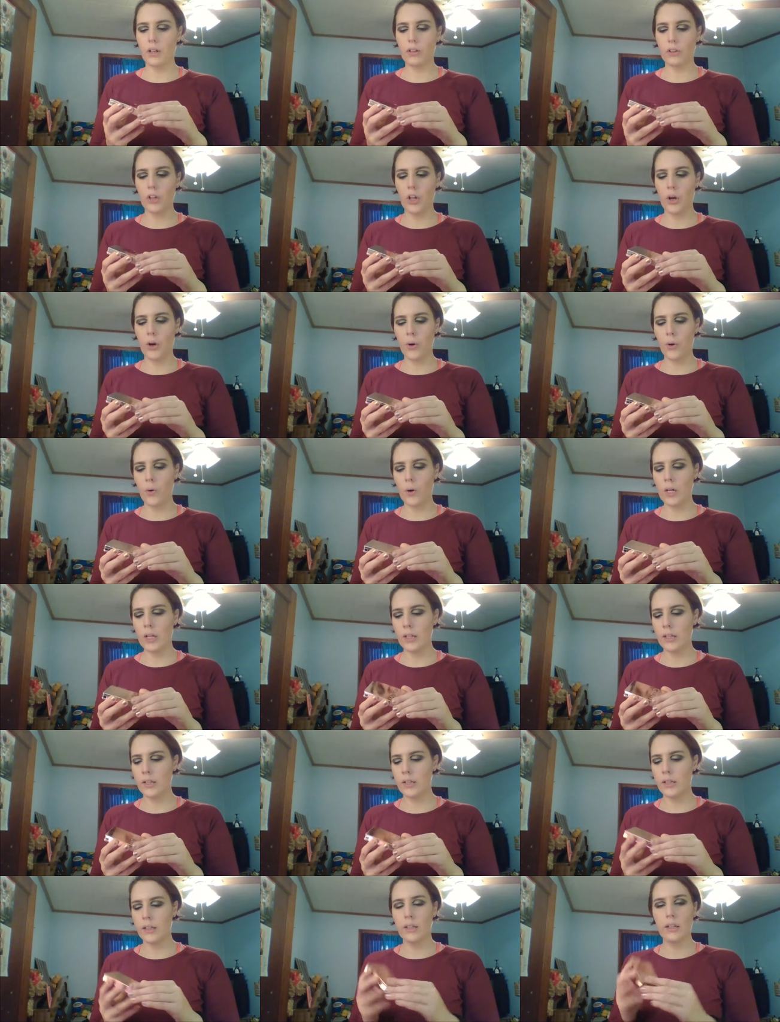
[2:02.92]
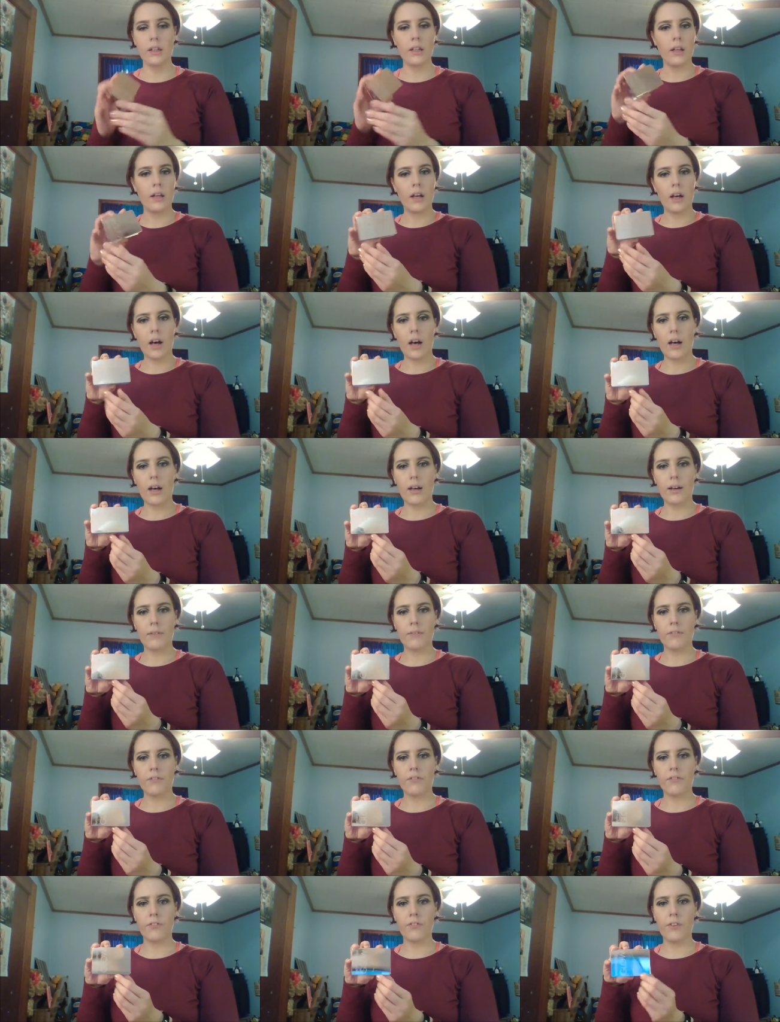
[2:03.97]
Glow
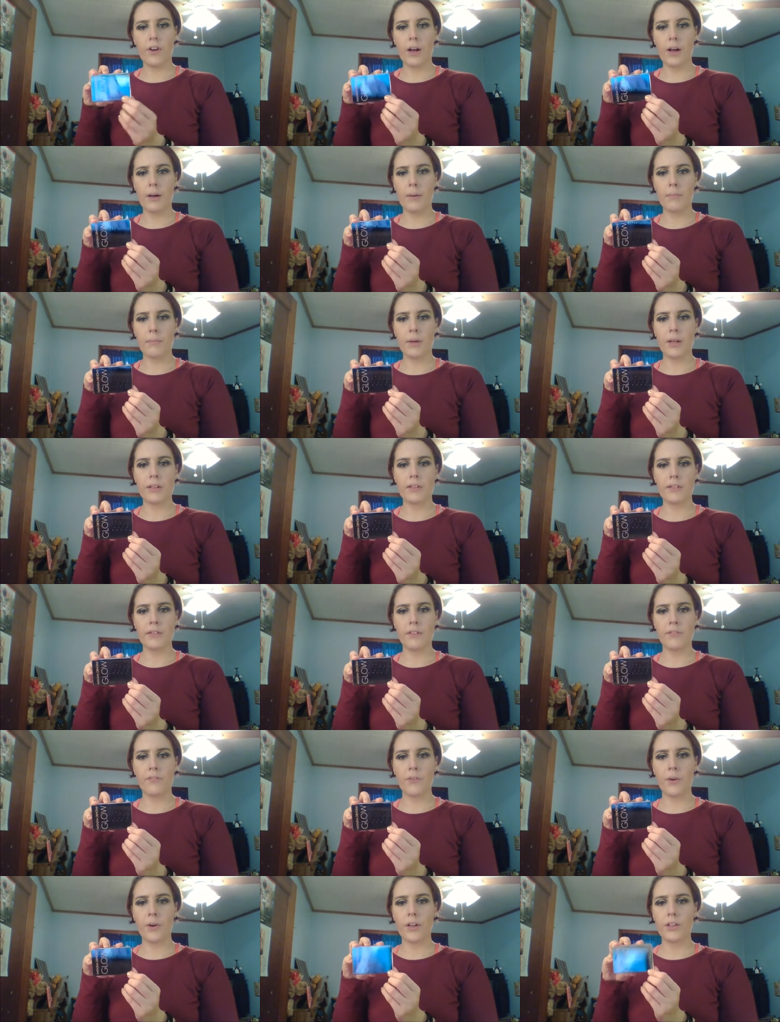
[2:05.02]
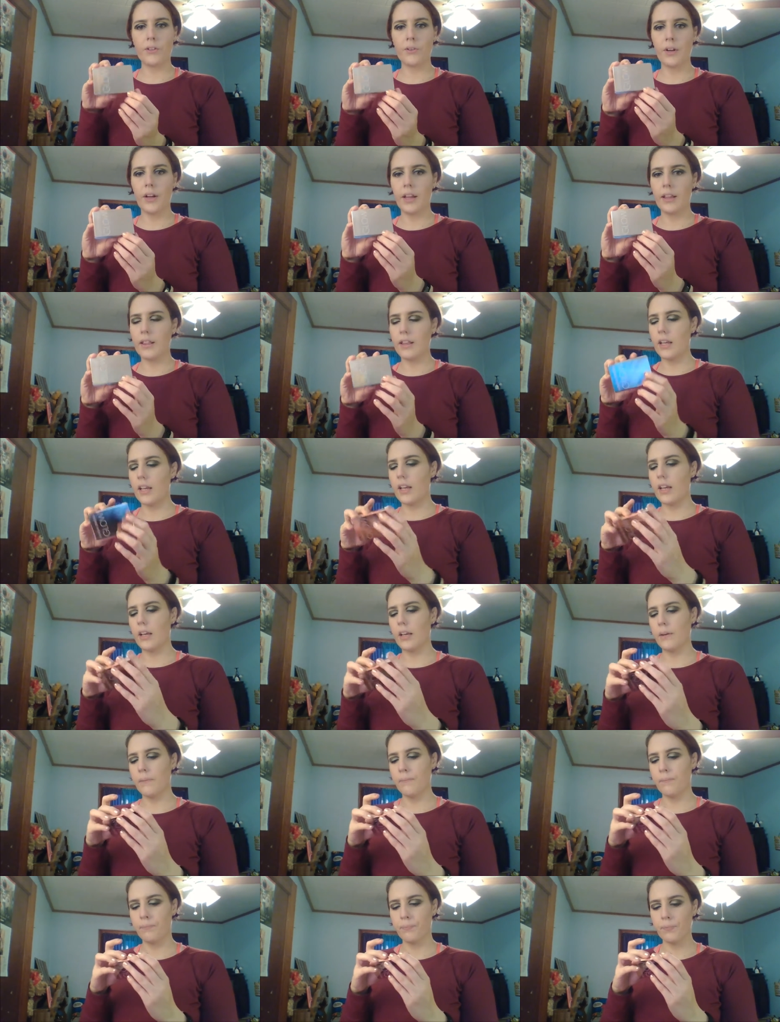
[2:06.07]
from Sephora during the
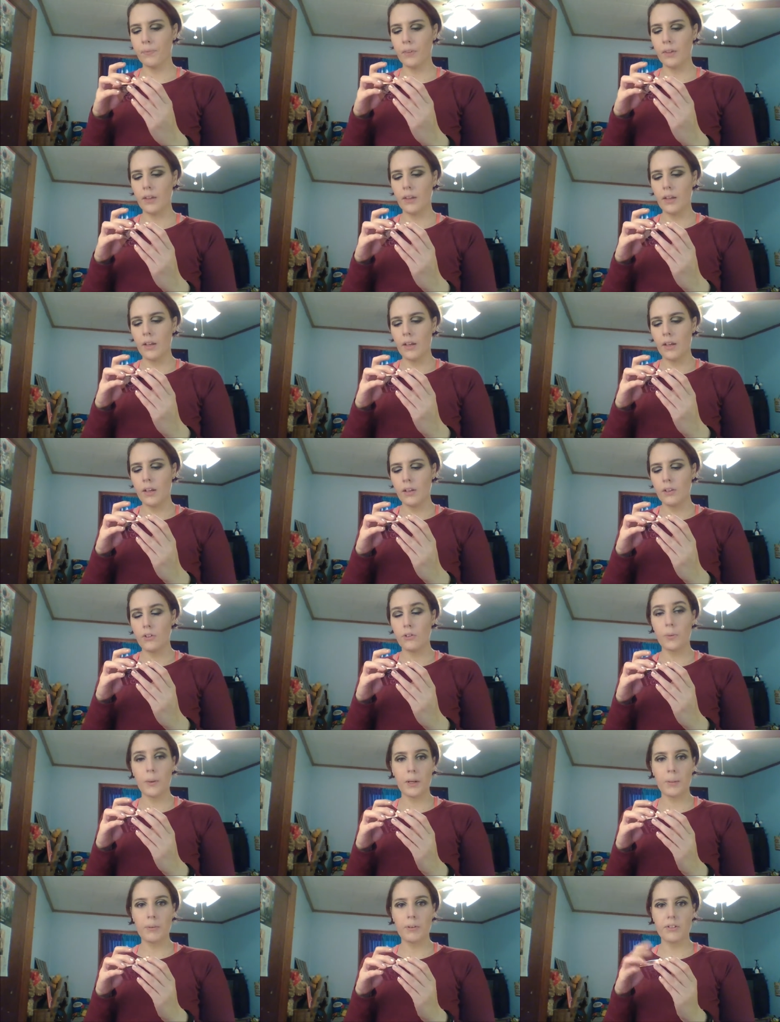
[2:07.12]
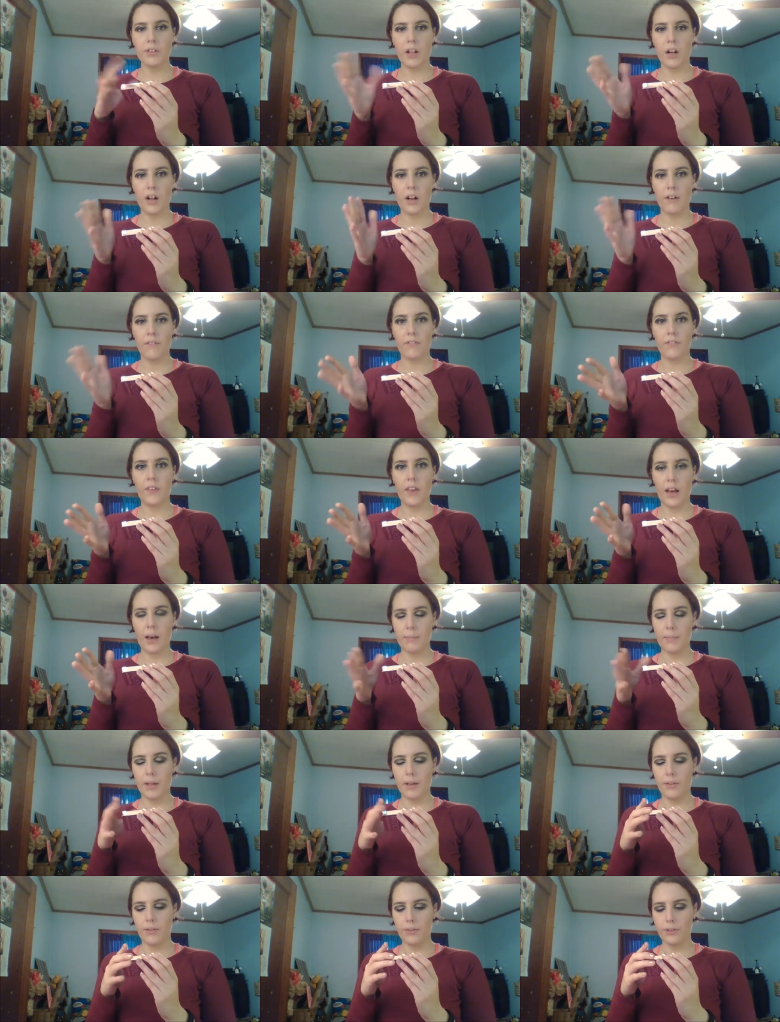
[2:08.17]
20% off
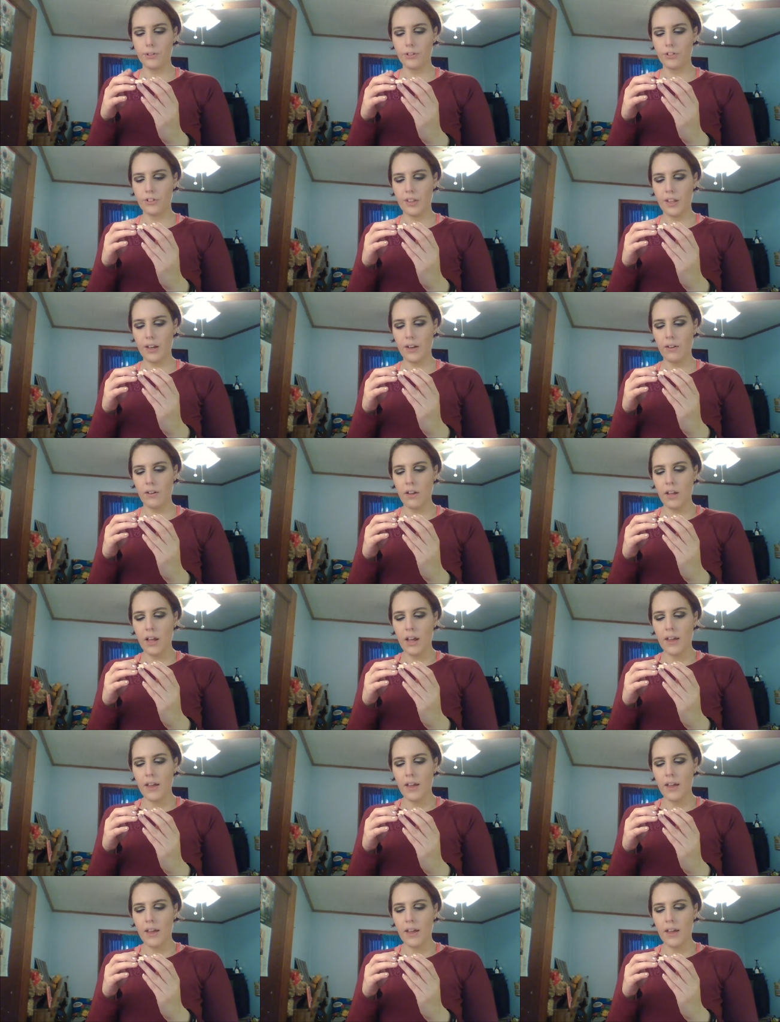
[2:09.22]
VIB Rouge sale.